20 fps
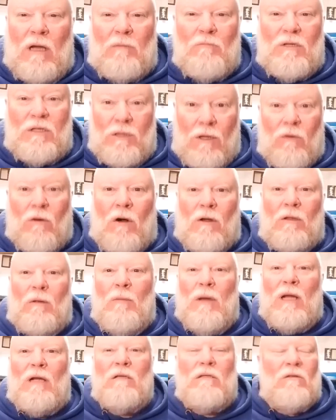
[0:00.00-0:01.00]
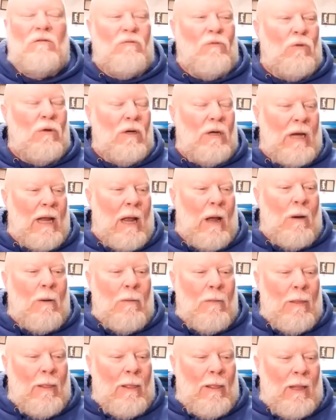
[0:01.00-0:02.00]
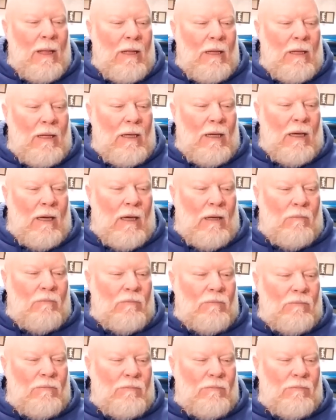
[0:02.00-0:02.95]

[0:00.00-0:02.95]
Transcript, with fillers: I'm still on the medicine for it now. Um,